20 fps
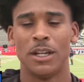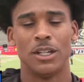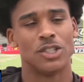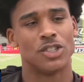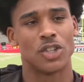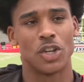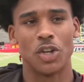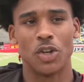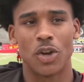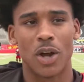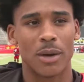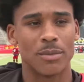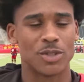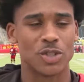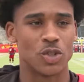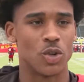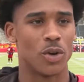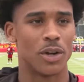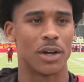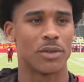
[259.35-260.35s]
So, you know, I'm
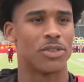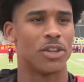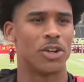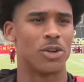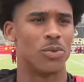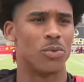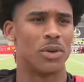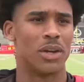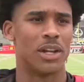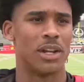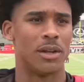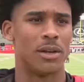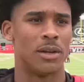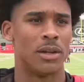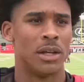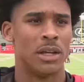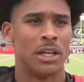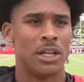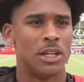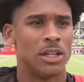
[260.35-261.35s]
just going out there to win, and
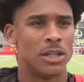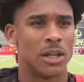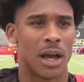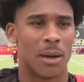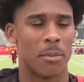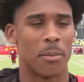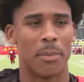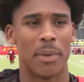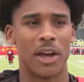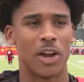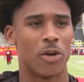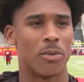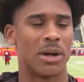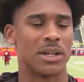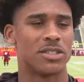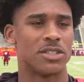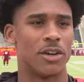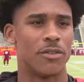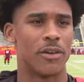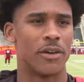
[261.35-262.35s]
I'm bet on
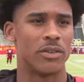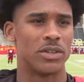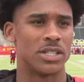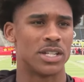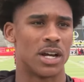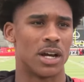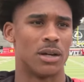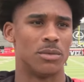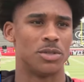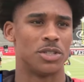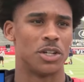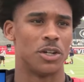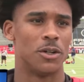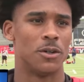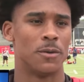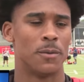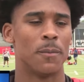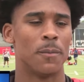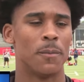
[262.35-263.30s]
myself every time, so.